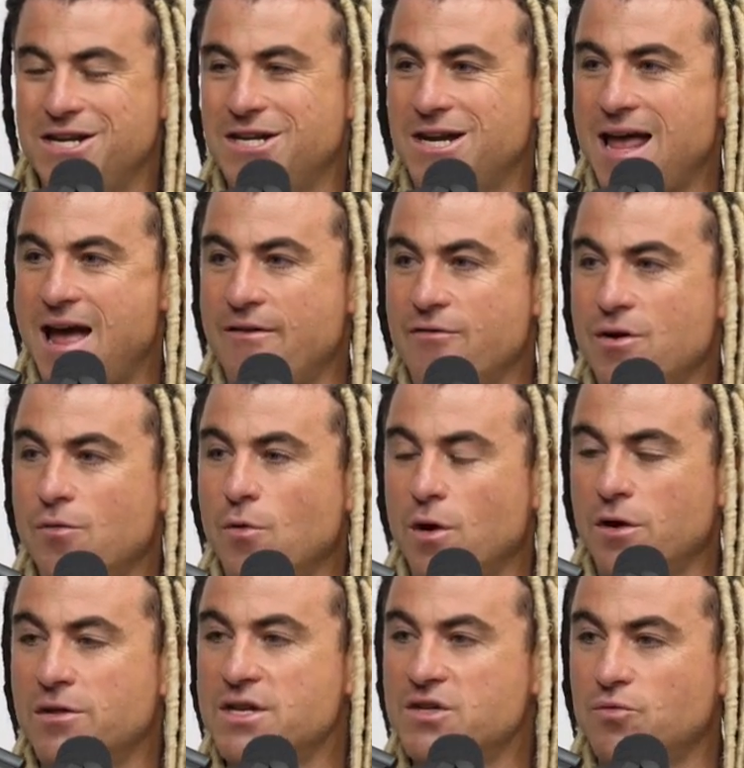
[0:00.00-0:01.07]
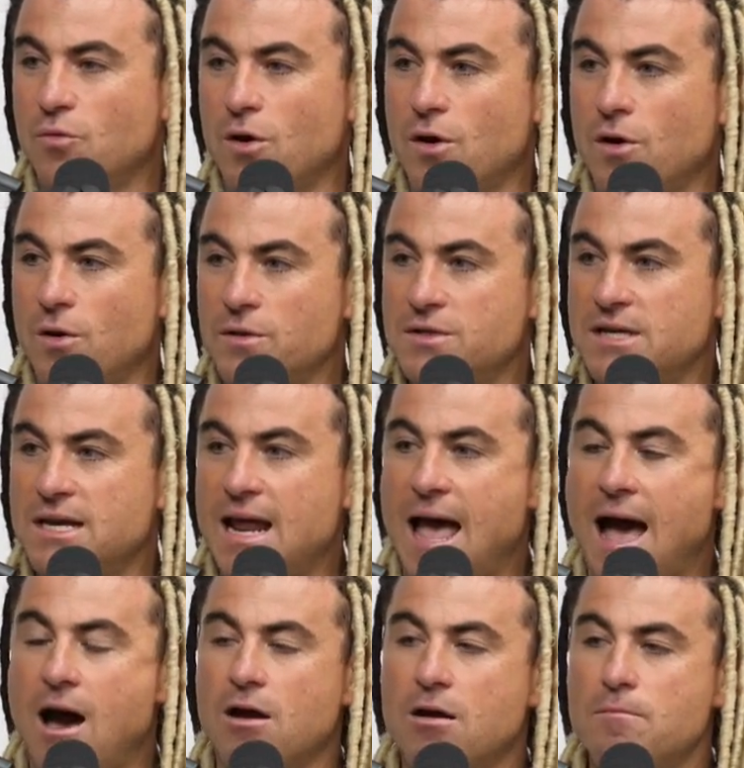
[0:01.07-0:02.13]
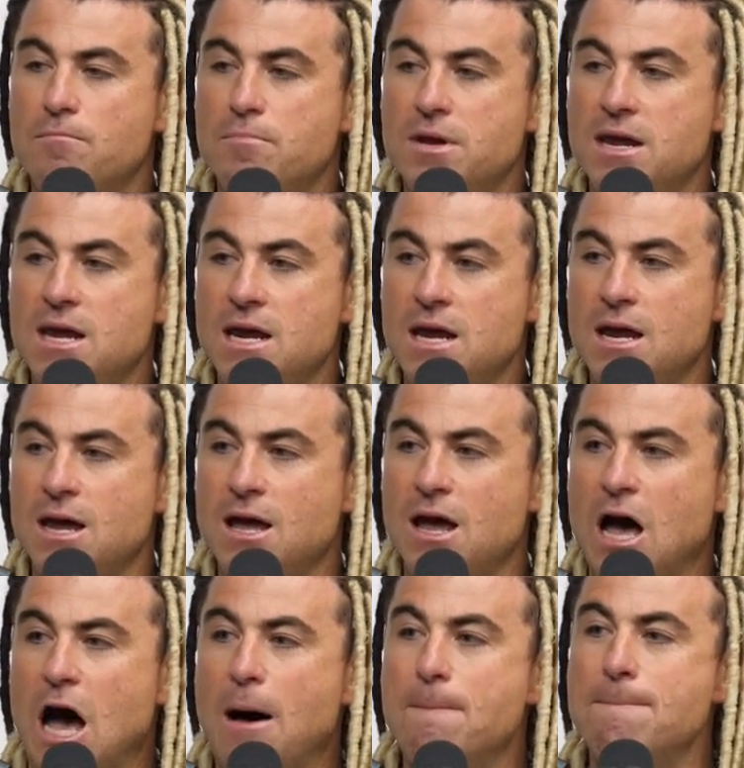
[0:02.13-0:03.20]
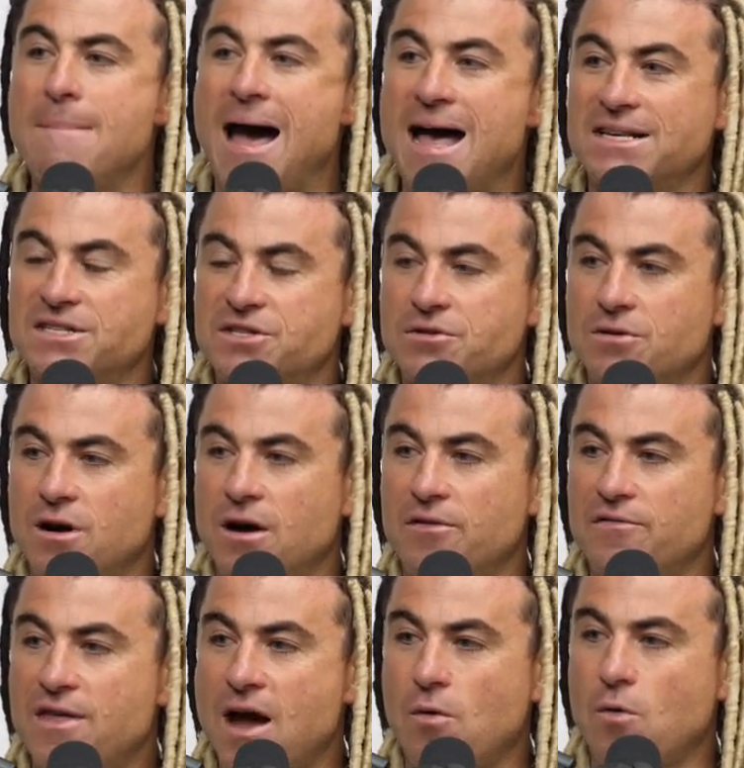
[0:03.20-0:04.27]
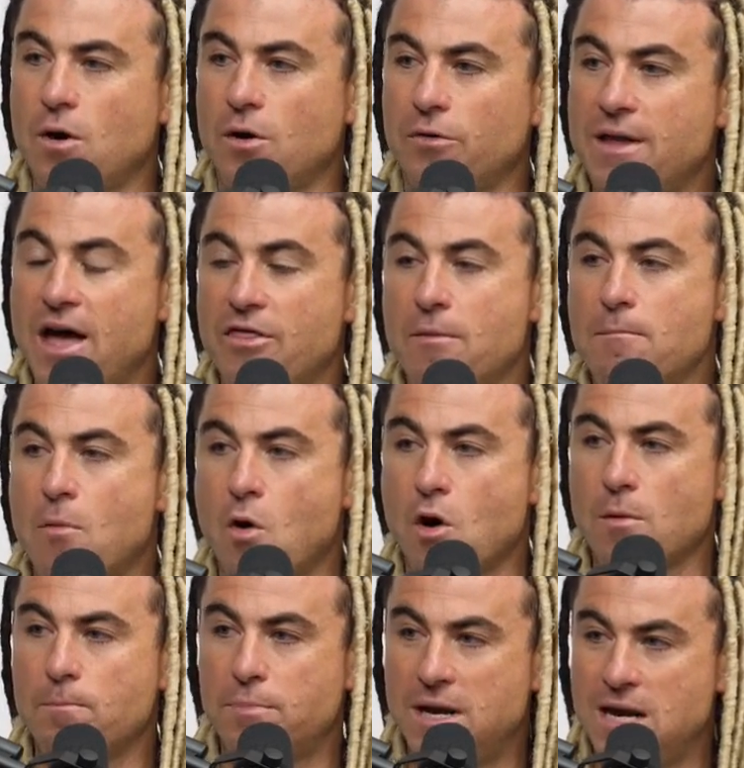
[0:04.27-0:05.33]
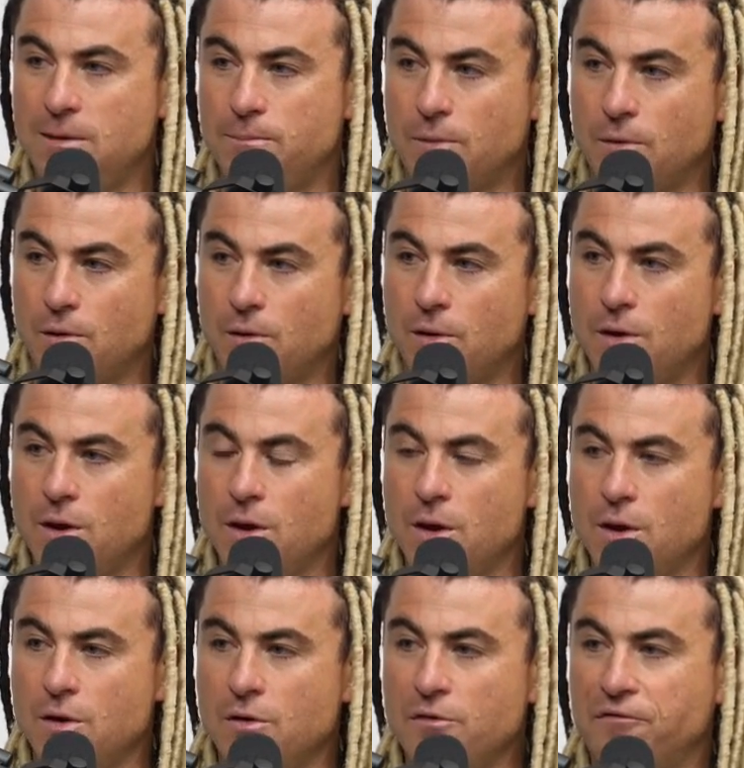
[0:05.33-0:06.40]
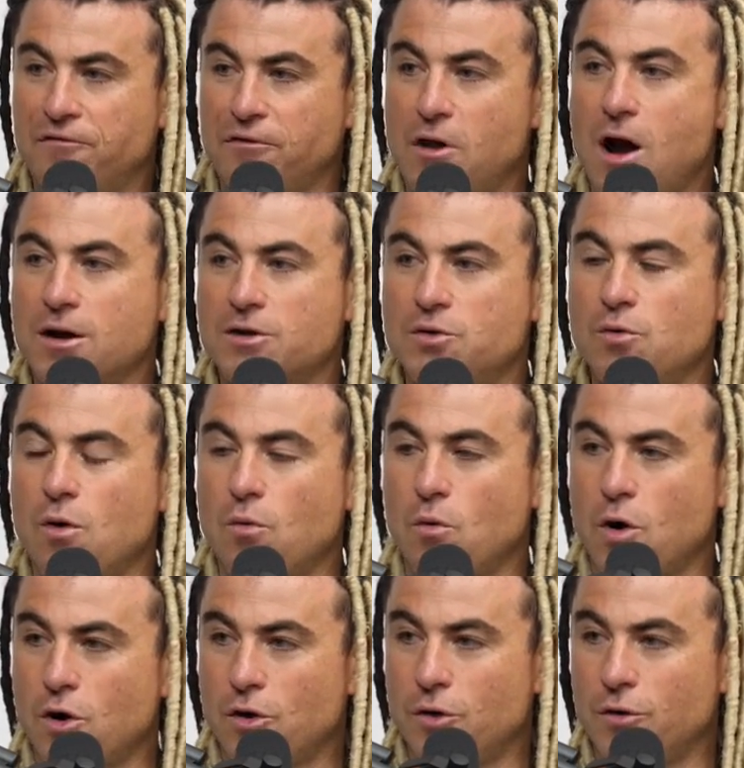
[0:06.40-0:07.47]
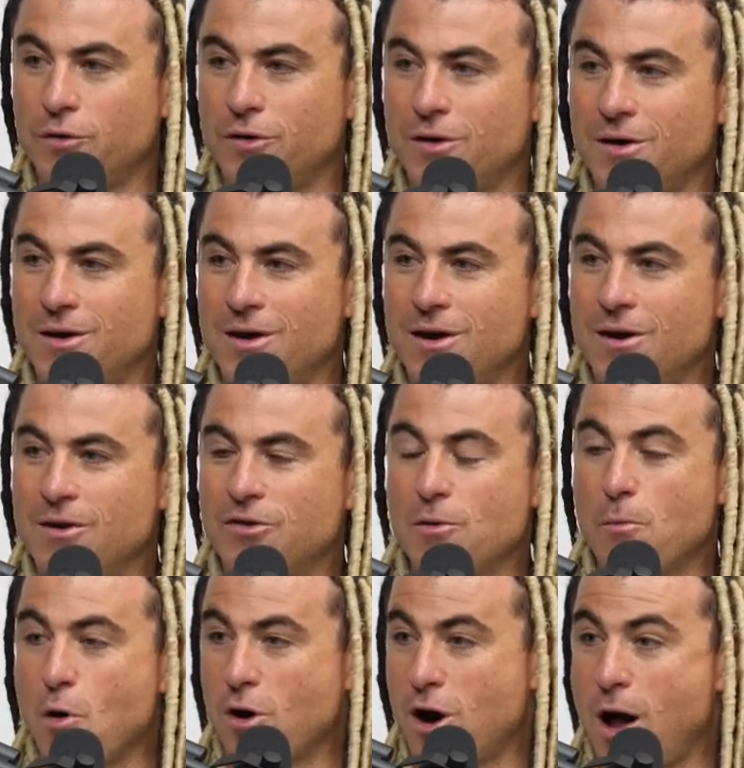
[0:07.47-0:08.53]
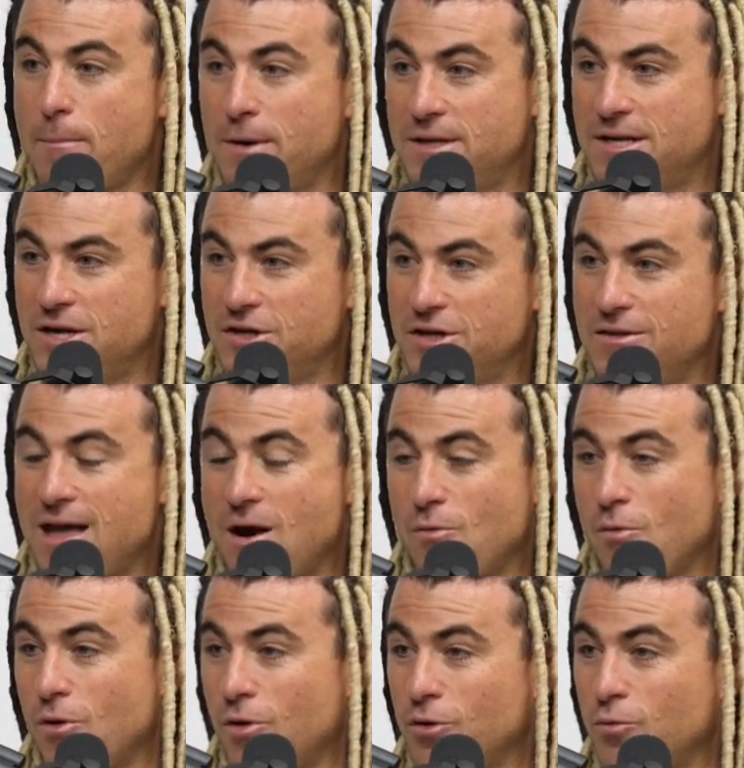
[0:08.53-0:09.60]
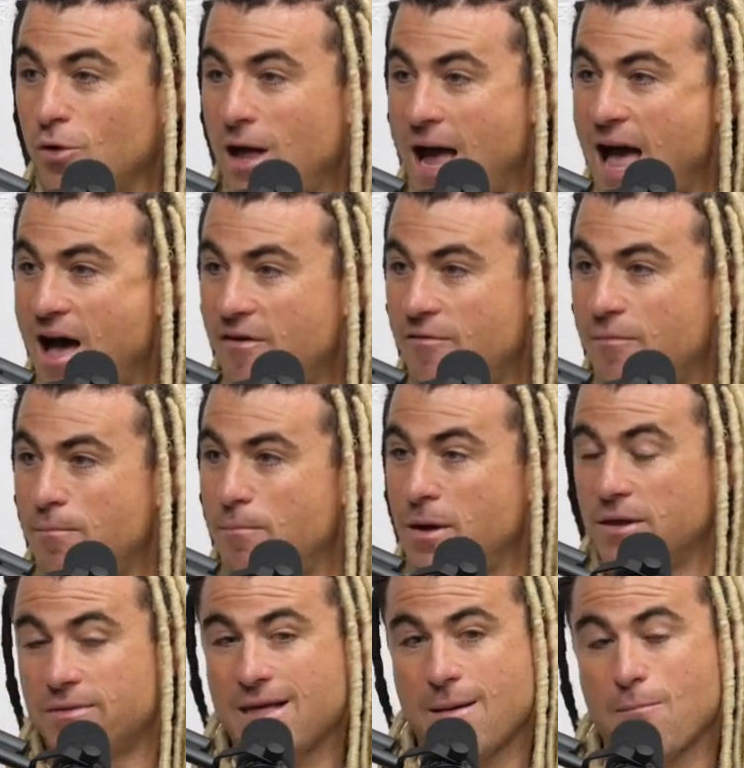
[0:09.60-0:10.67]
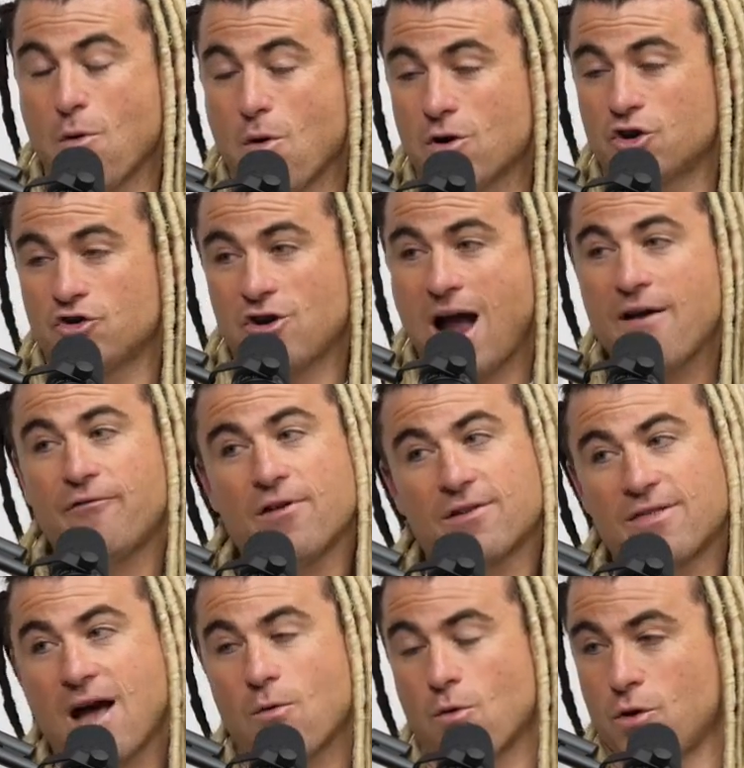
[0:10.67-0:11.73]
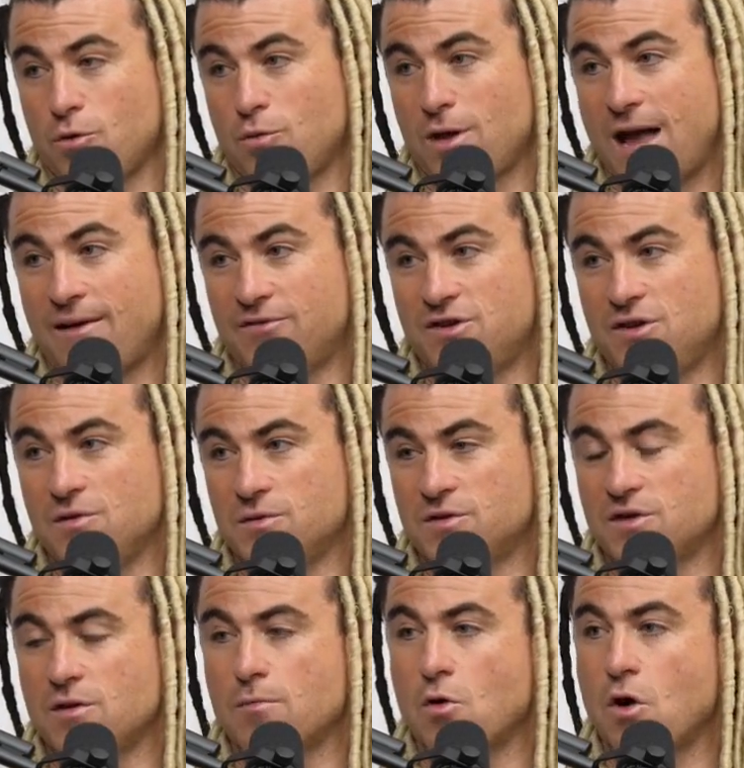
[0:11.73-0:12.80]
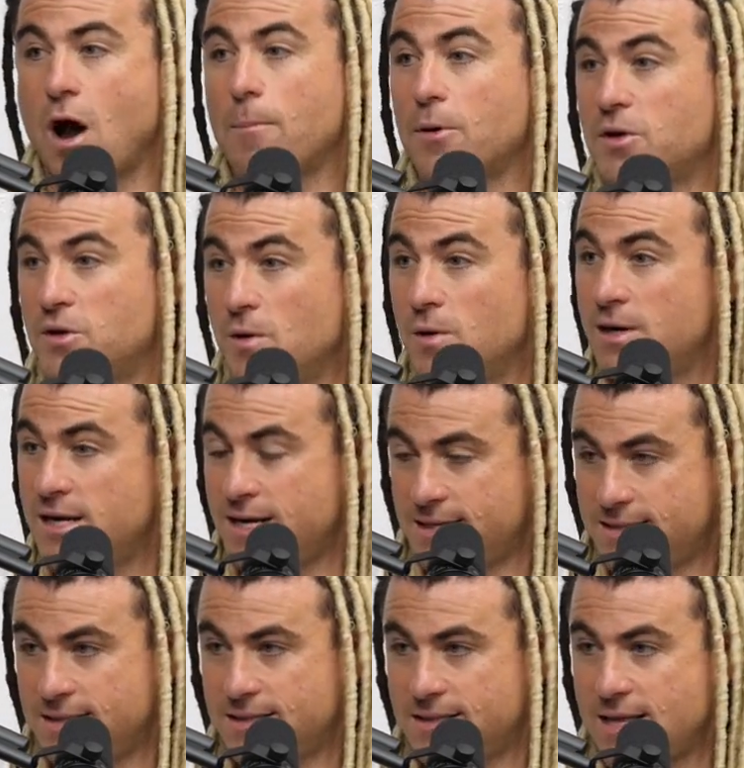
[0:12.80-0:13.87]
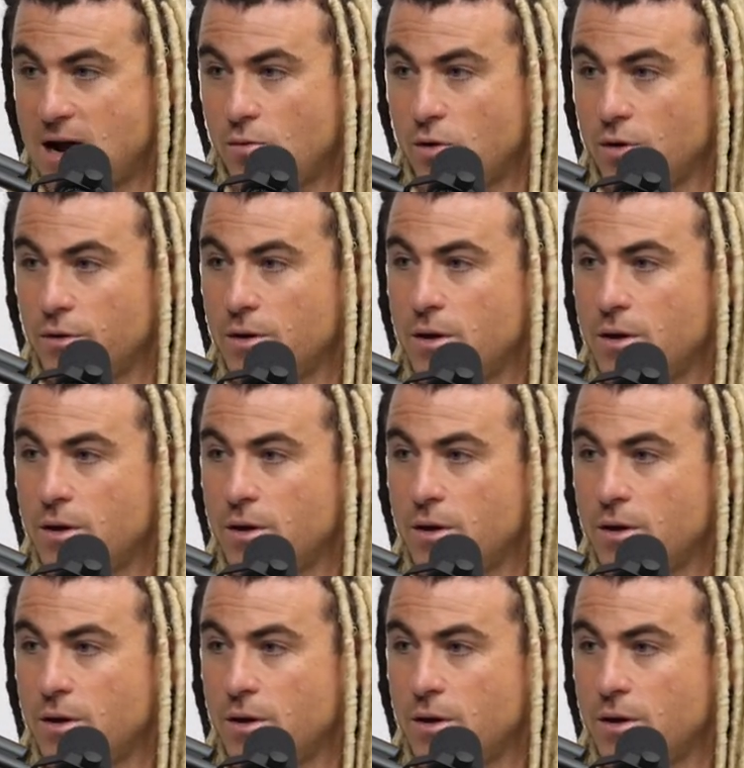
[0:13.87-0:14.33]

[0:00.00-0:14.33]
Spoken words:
and every one of these worlds in how to be a master of that world. Now, the more people who flock to a world, the more competition that world will have, but that more traffic that world will have too. So the more opportunity exists in that world.